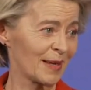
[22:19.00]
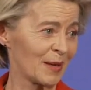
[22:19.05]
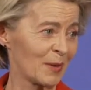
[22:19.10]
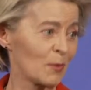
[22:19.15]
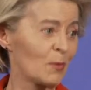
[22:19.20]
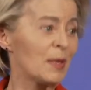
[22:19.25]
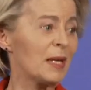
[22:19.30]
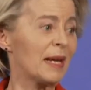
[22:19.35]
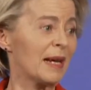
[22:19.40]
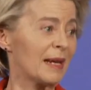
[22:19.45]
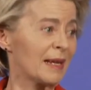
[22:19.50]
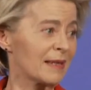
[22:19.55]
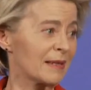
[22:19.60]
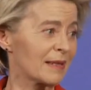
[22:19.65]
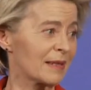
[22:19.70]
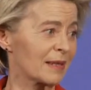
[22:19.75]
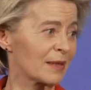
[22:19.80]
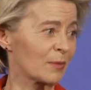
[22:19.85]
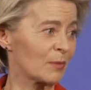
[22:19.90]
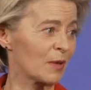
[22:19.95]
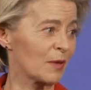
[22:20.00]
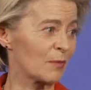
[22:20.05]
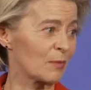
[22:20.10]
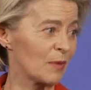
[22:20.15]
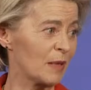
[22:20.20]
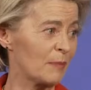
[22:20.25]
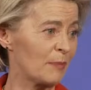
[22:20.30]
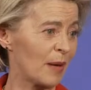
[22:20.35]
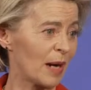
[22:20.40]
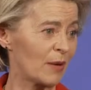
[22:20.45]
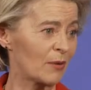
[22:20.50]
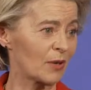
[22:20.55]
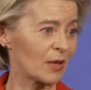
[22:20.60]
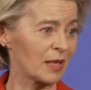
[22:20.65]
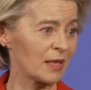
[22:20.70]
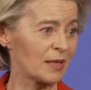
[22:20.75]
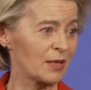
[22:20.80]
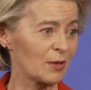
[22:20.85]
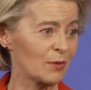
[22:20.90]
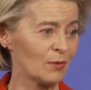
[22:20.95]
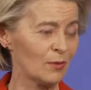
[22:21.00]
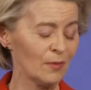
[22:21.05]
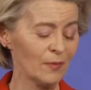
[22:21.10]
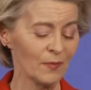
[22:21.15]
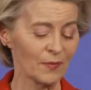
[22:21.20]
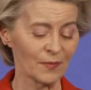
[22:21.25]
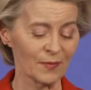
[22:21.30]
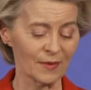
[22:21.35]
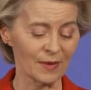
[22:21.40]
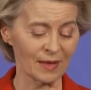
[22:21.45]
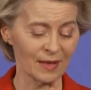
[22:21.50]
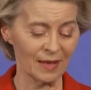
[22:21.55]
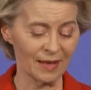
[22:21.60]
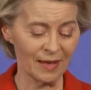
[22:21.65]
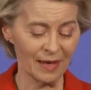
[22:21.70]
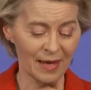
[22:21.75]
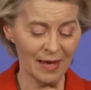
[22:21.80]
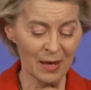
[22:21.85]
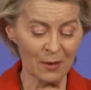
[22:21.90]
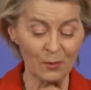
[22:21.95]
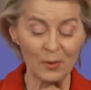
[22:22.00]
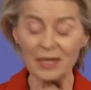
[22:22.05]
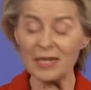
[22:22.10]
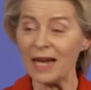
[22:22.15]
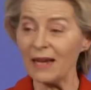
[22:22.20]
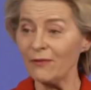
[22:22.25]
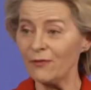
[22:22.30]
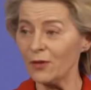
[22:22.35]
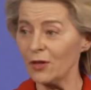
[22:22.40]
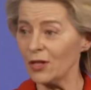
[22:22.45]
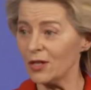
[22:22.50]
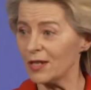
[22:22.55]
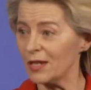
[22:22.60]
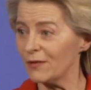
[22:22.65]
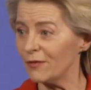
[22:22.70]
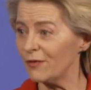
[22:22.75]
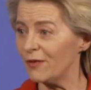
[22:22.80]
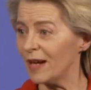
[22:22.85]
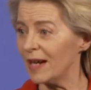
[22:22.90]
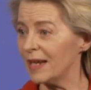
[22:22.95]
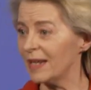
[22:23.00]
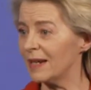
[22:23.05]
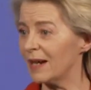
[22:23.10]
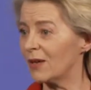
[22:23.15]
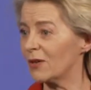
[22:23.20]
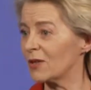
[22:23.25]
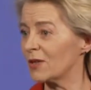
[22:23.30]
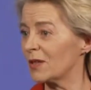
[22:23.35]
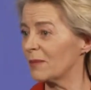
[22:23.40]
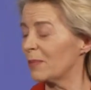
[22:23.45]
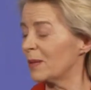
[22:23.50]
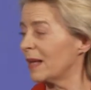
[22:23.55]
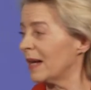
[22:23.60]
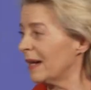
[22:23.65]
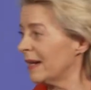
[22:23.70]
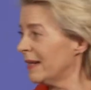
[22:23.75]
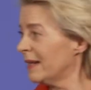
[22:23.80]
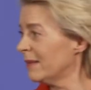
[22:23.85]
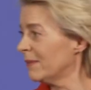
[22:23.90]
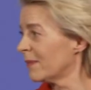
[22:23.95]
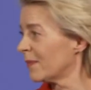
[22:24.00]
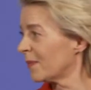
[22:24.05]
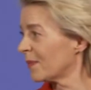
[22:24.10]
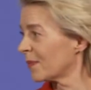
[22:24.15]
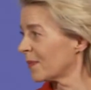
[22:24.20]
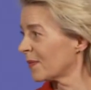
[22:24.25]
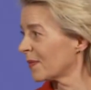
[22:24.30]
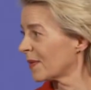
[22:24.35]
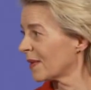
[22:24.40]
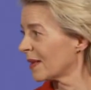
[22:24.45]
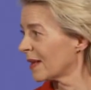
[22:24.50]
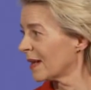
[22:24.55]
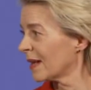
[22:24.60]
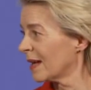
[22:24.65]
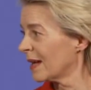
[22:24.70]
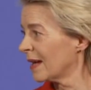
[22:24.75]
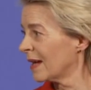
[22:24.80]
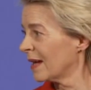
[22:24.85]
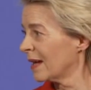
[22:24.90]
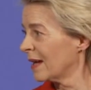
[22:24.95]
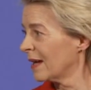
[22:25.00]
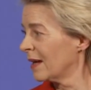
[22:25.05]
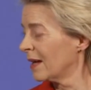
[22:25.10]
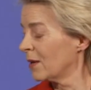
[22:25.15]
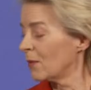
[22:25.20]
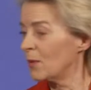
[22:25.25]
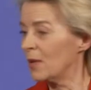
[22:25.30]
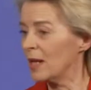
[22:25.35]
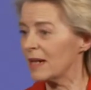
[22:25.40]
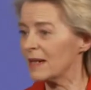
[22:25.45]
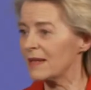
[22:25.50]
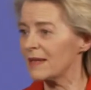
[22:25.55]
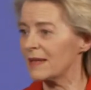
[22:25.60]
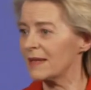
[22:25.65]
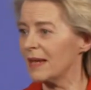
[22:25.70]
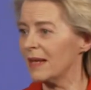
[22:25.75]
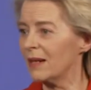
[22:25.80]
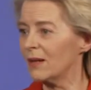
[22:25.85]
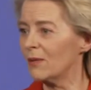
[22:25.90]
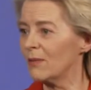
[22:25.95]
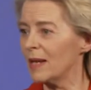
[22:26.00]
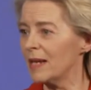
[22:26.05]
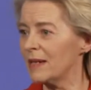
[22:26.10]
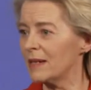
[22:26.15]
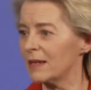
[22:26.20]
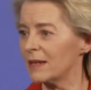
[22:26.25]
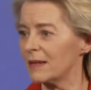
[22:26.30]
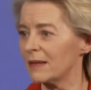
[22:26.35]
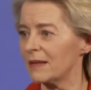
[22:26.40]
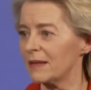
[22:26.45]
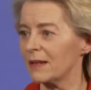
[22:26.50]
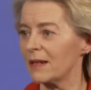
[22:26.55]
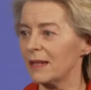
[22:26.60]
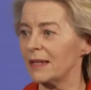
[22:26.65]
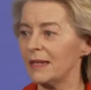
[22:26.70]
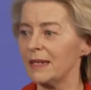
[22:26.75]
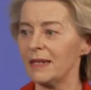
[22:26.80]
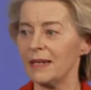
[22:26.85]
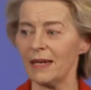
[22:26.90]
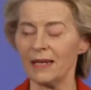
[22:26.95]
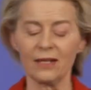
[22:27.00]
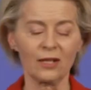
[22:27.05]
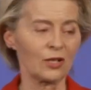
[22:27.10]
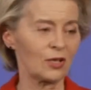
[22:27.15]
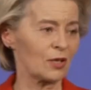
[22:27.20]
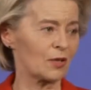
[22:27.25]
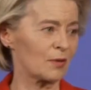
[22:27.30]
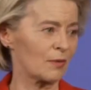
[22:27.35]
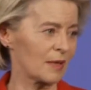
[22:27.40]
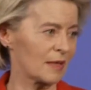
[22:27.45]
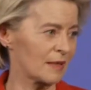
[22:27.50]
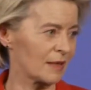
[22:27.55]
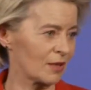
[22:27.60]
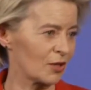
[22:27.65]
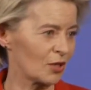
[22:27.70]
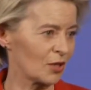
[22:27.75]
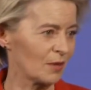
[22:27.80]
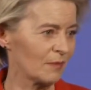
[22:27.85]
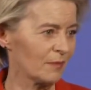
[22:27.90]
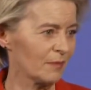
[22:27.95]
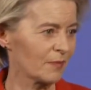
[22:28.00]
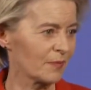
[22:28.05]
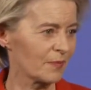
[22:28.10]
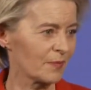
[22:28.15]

We answered with REPowerEU. We diversified our supply. We accelerated the clean energy transition.